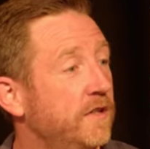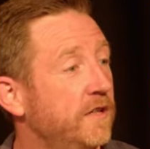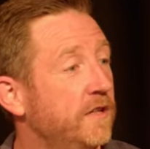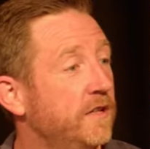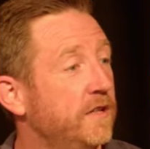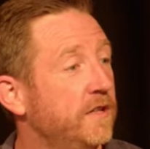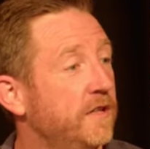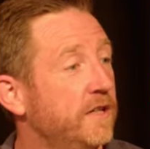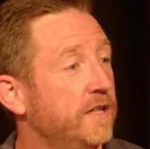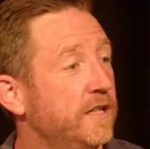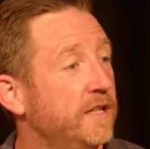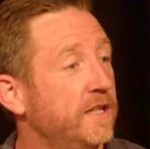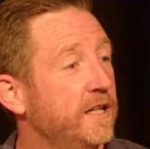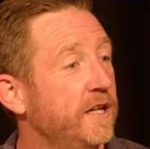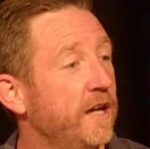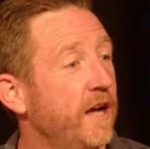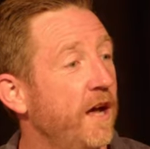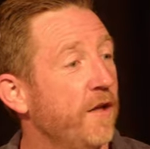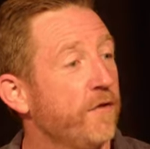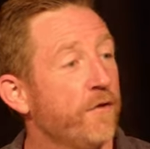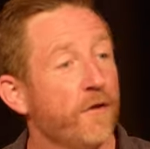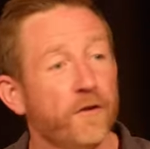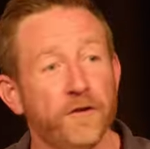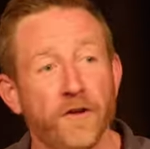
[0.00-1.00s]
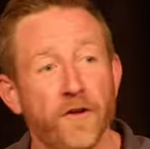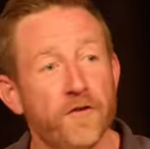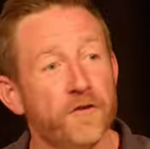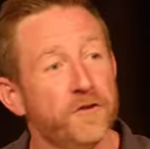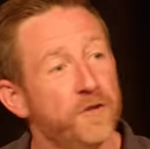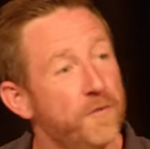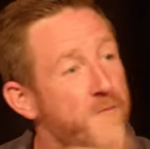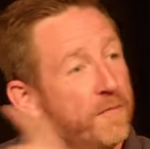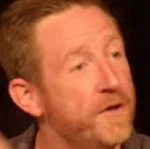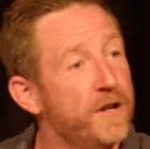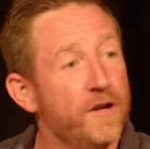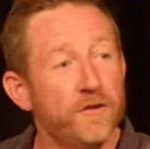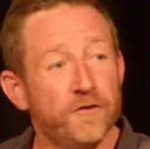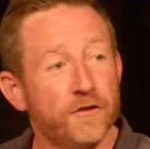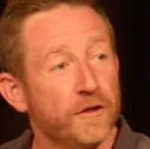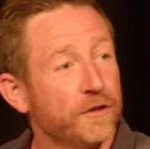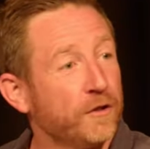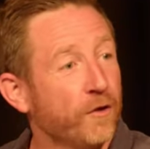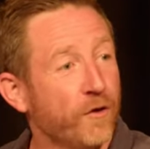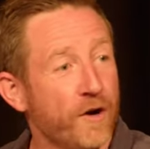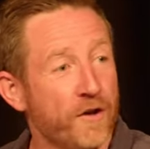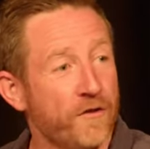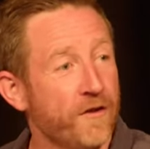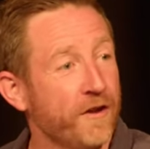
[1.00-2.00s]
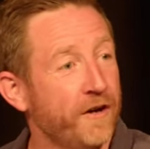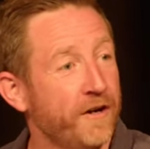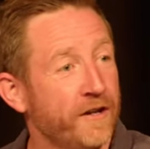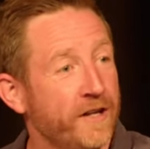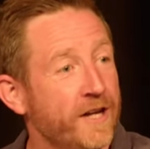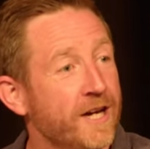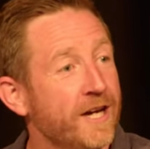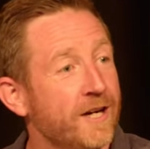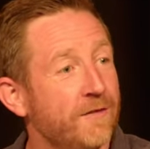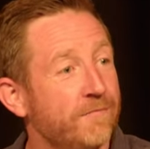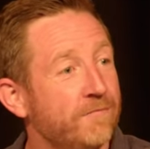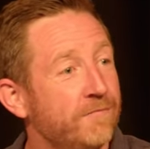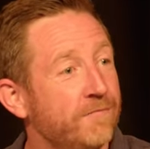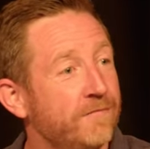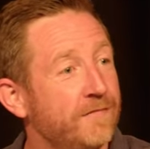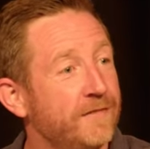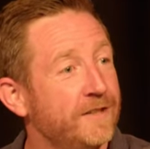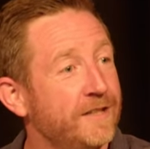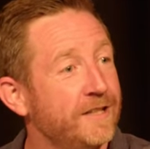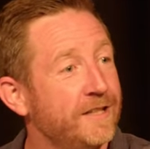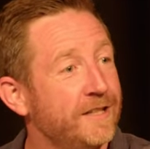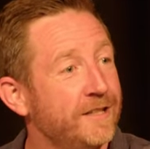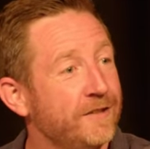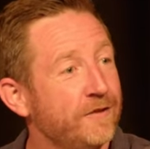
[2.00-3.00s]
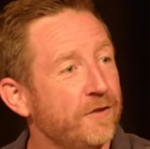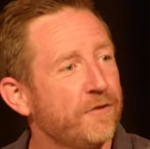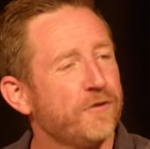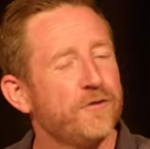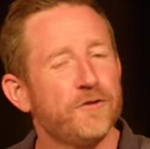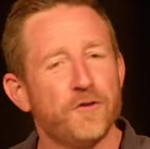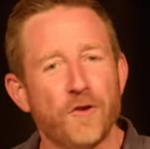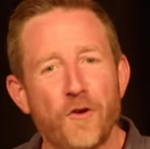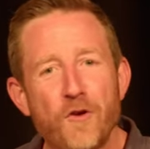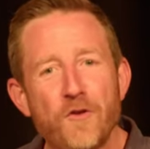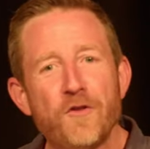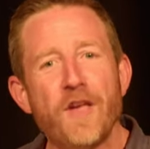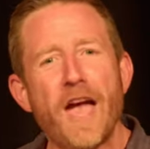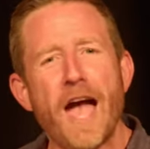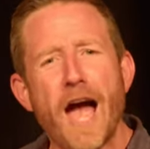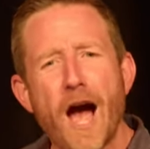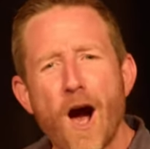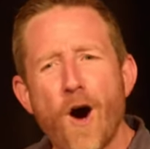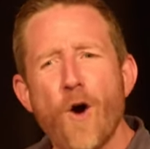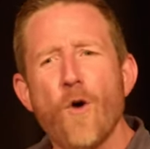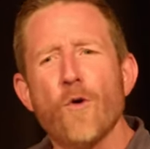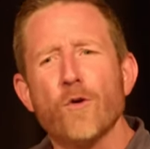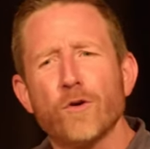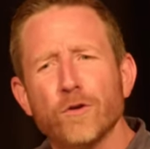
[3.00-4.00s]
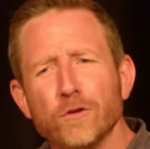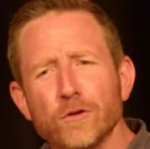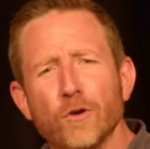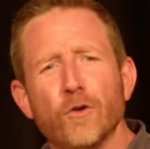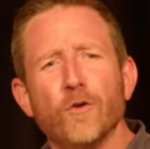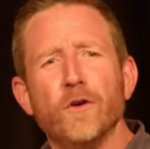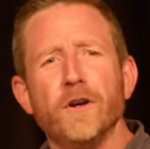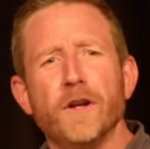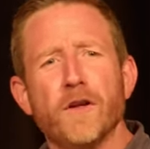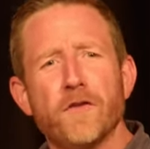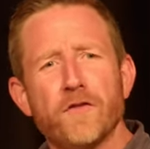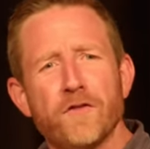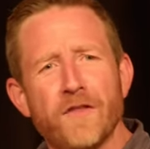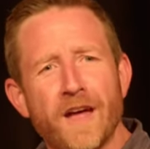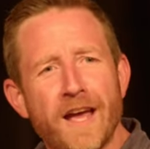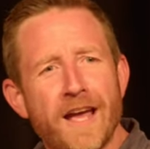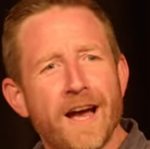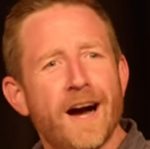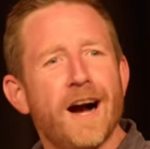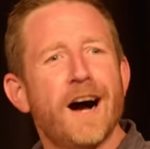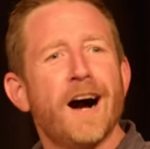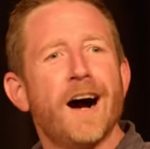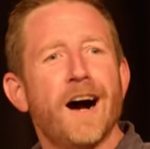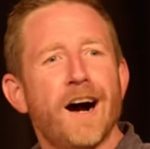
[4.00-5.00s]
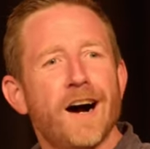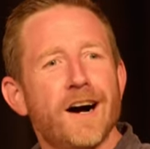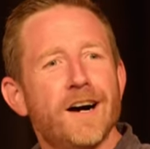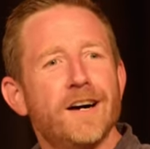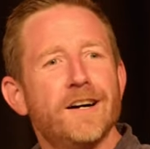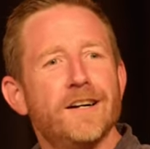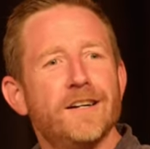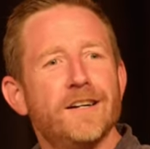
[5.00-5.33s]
And so that doesn't diminish the glories that are to come. It just shows how glorious they are,